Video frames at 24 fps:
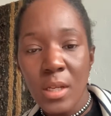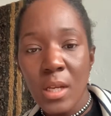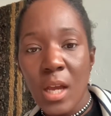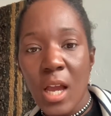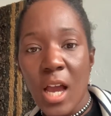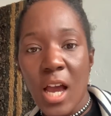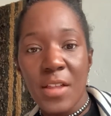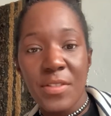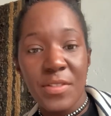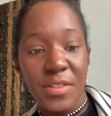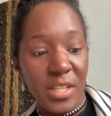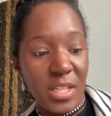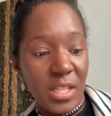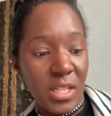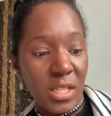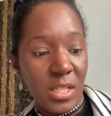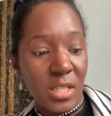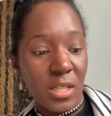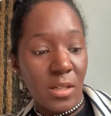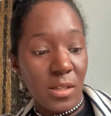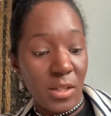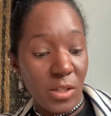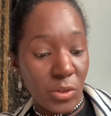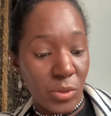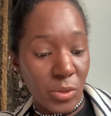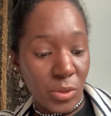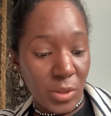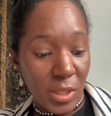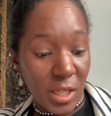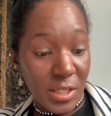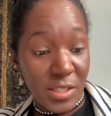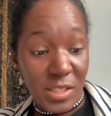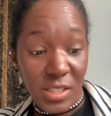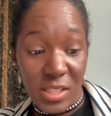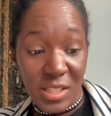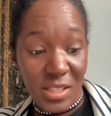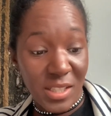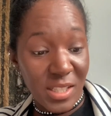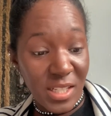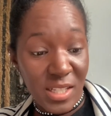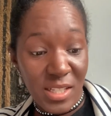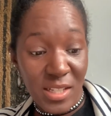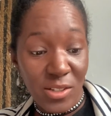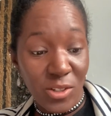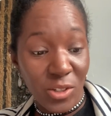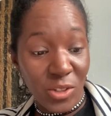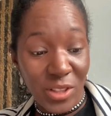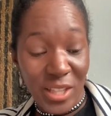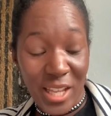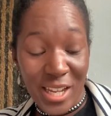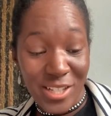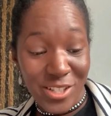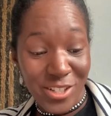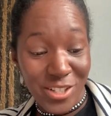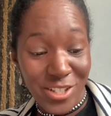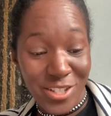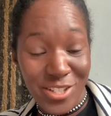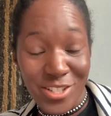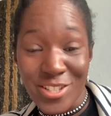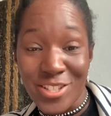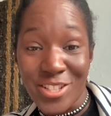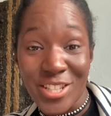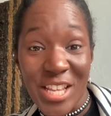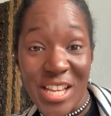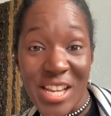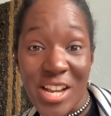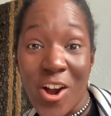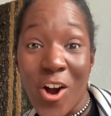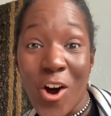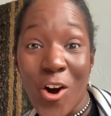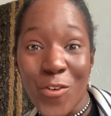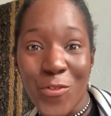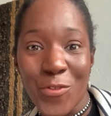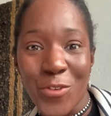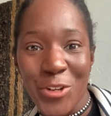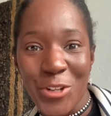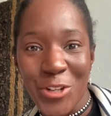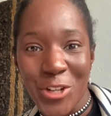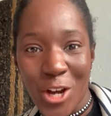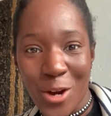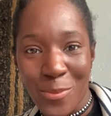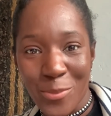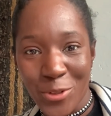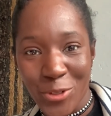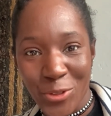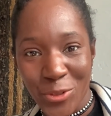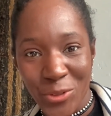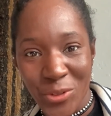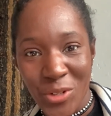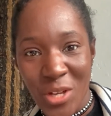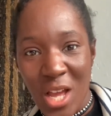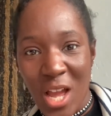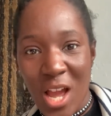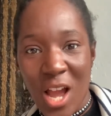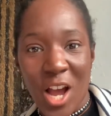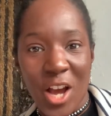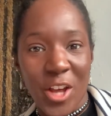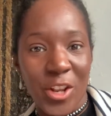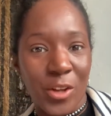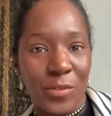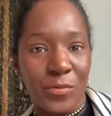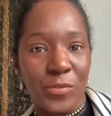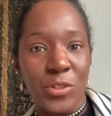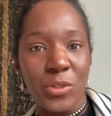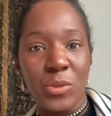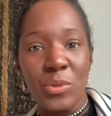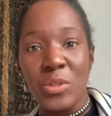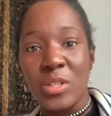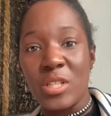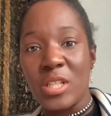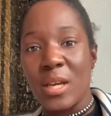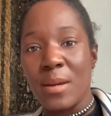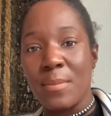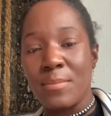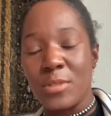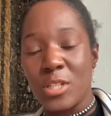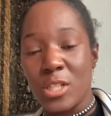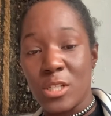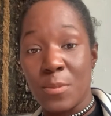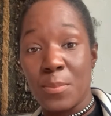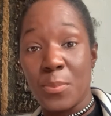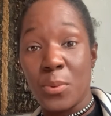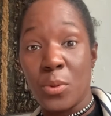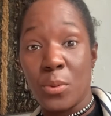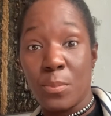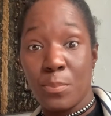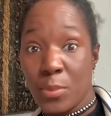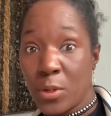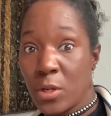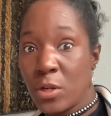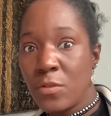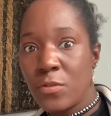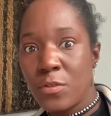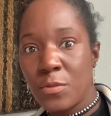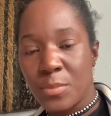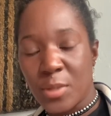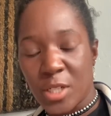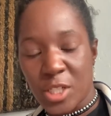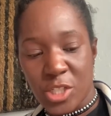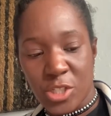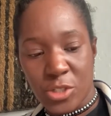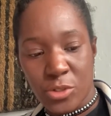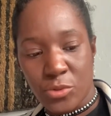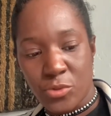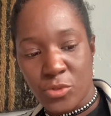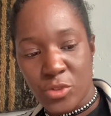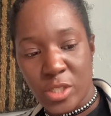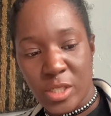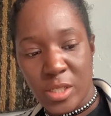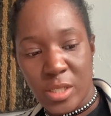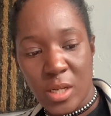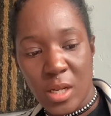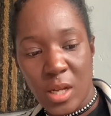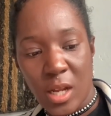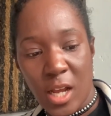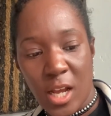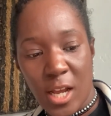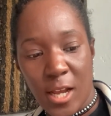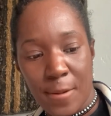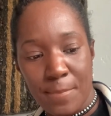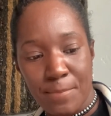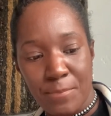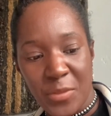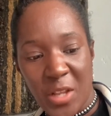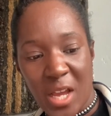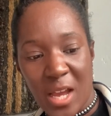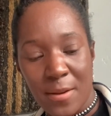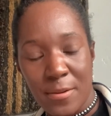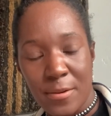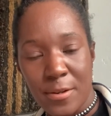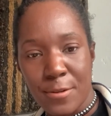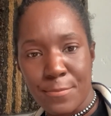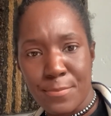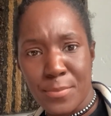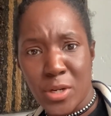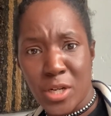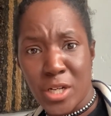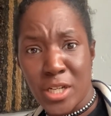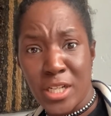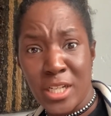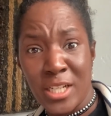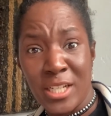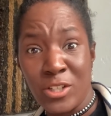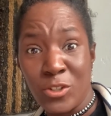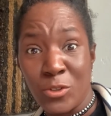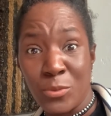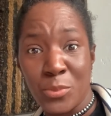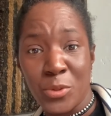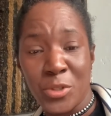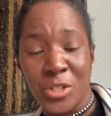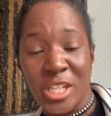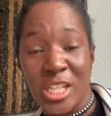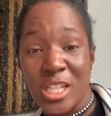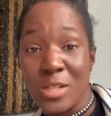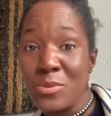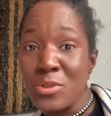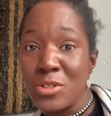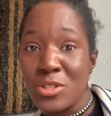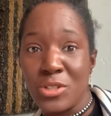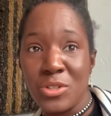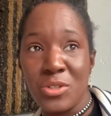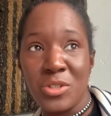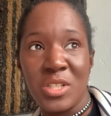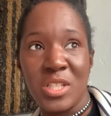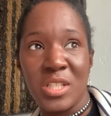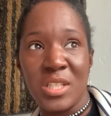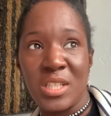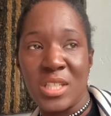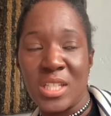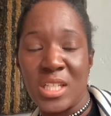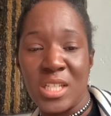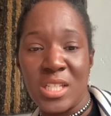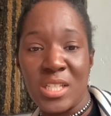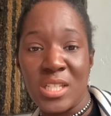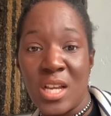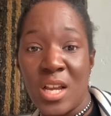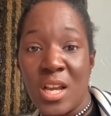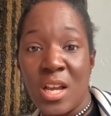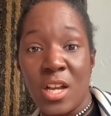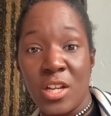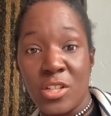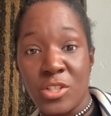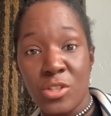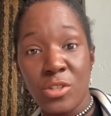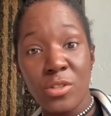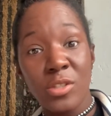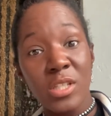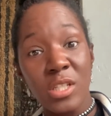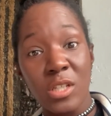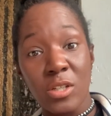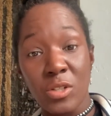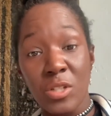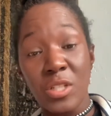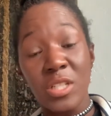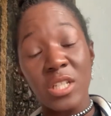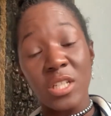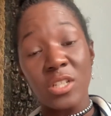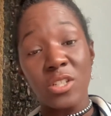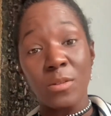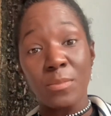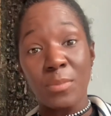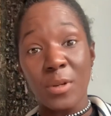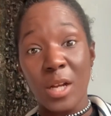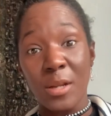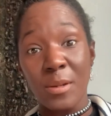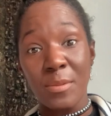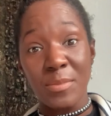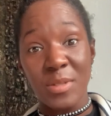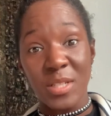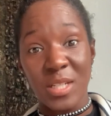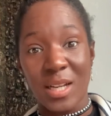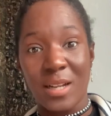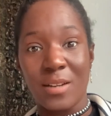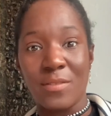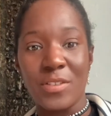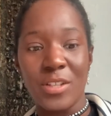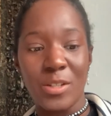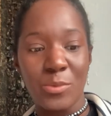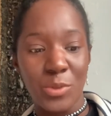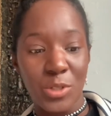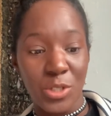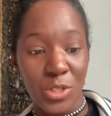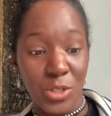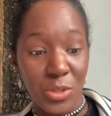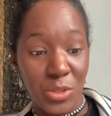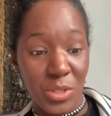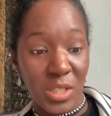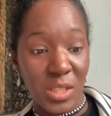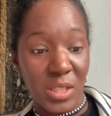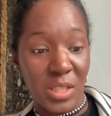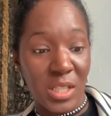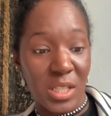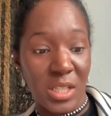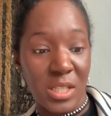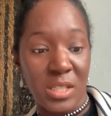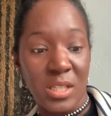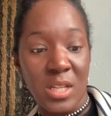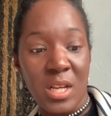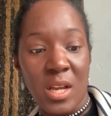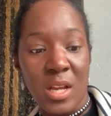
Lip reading: And these little, as I said, these little letters, they are phenomenal. And I've used them to support both of my children. And my little boy, he was using these. As soon as he could sit up by himself, he was using these.